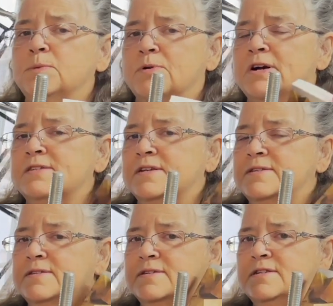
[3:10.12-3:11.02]

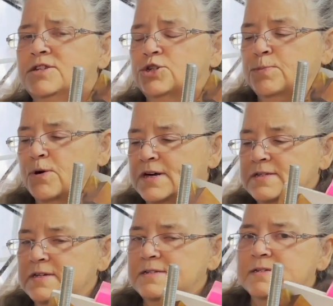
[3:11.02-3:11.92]
processes and digital
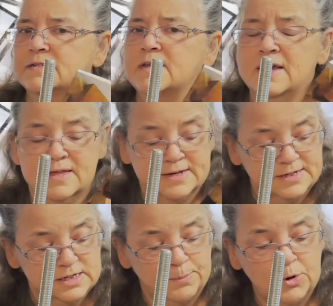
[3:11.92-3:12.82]
processes.
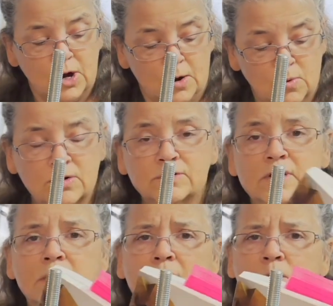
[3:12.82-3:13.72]
This is a book I wrote
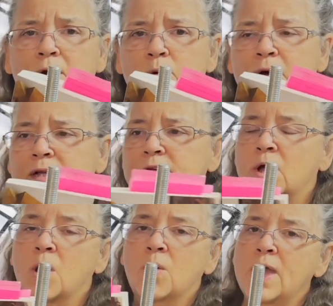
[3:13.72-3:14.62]
quite a while
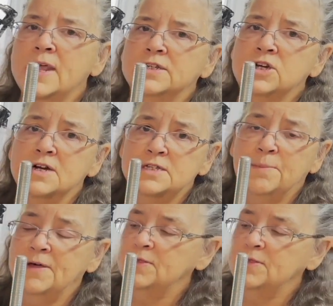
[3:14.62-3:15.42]
ago, and it talks about